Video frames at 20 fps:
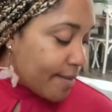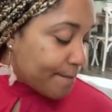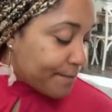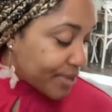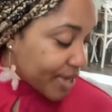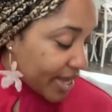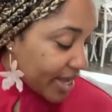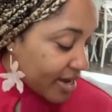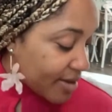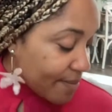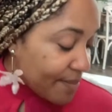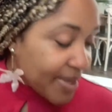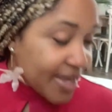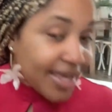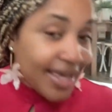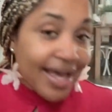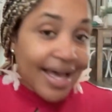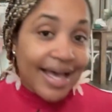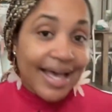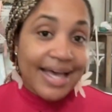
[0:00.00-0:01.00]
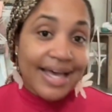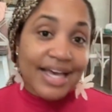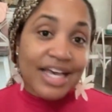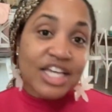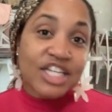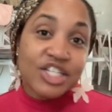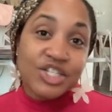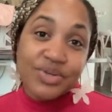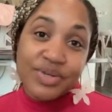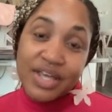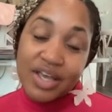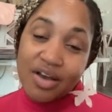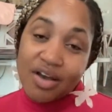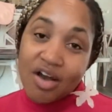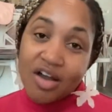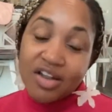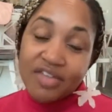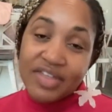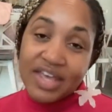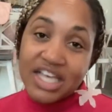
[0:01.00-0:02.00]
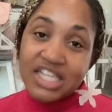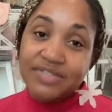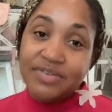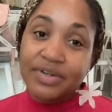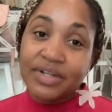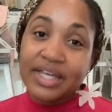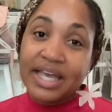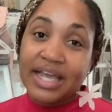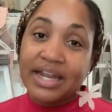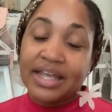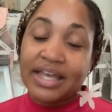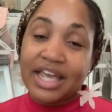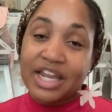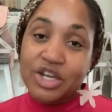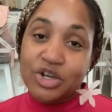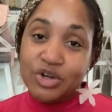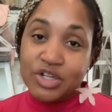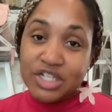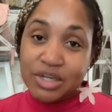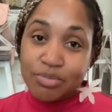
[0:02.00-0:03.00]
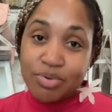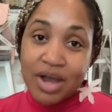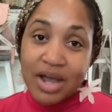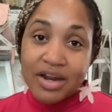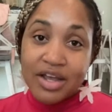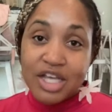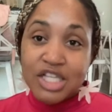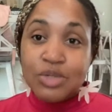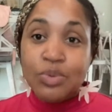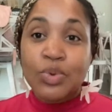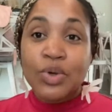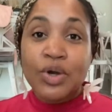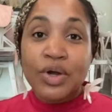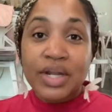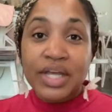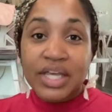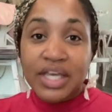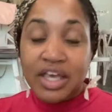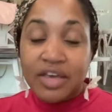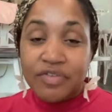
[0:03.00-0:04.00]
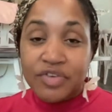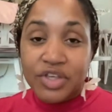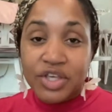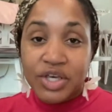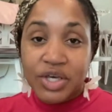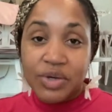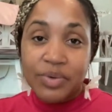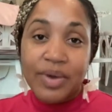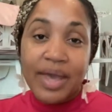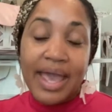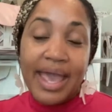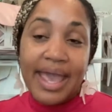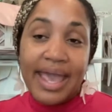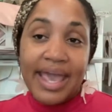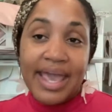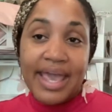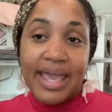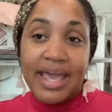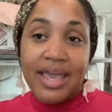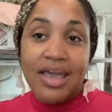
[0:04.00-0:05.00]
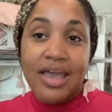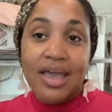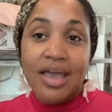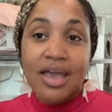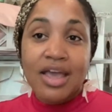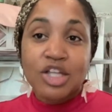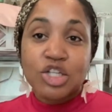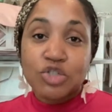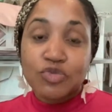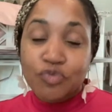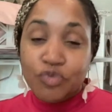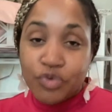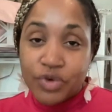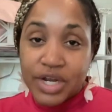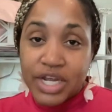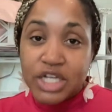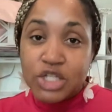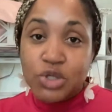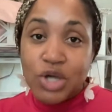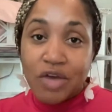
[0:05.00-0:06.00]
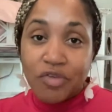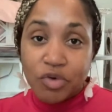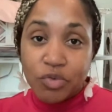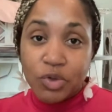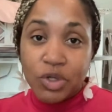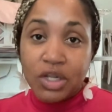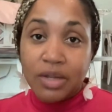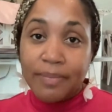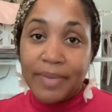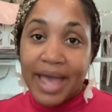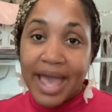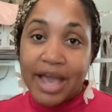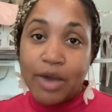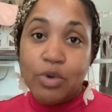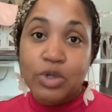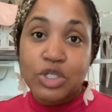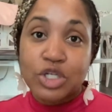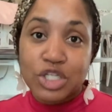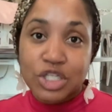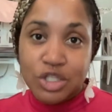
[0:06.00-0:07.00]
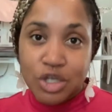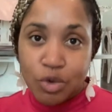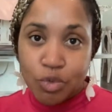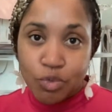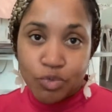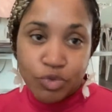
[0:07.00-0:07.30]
But because you get all of the exfoliating and nourishing products, we're going to give you a free travel roller bag, which is a